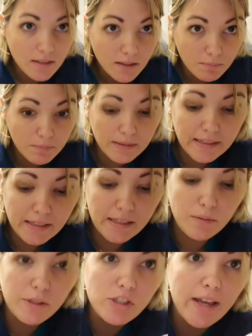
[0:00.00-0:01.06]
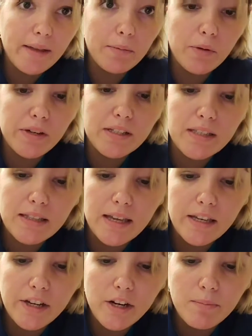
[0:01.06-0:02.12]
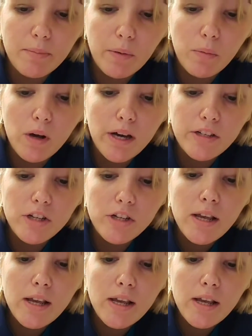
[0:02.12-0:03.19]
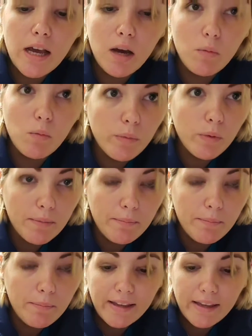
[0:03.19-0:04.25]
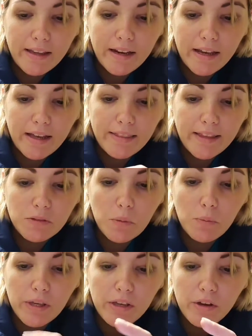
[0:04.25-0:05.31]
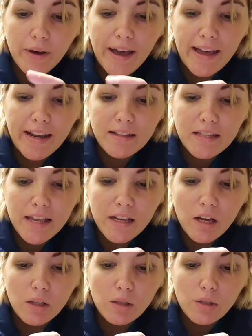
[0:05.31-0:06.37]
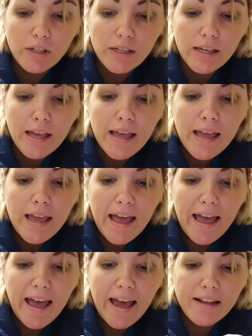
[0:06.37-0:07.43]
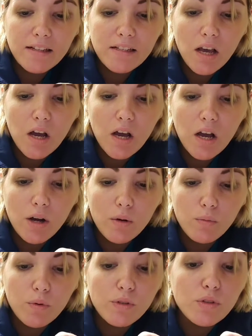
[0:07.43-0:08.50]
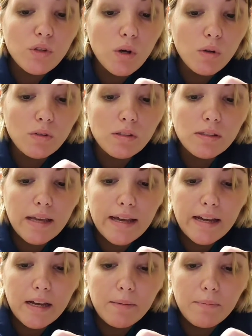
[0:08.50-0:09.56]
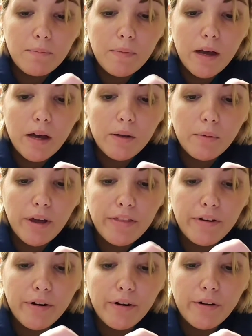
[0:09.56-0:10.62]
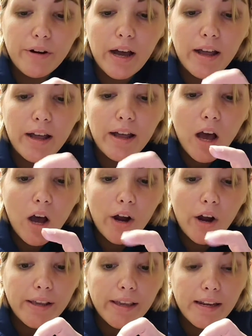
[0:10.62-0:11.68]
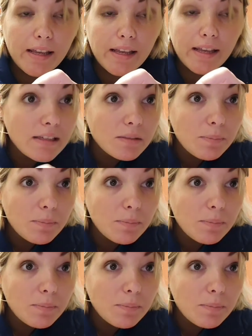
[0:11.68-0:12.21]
completed, which I am going to set that here on my watch, we will come back, and that's when we can go ahead and take a look at our results on whether or not our kitty is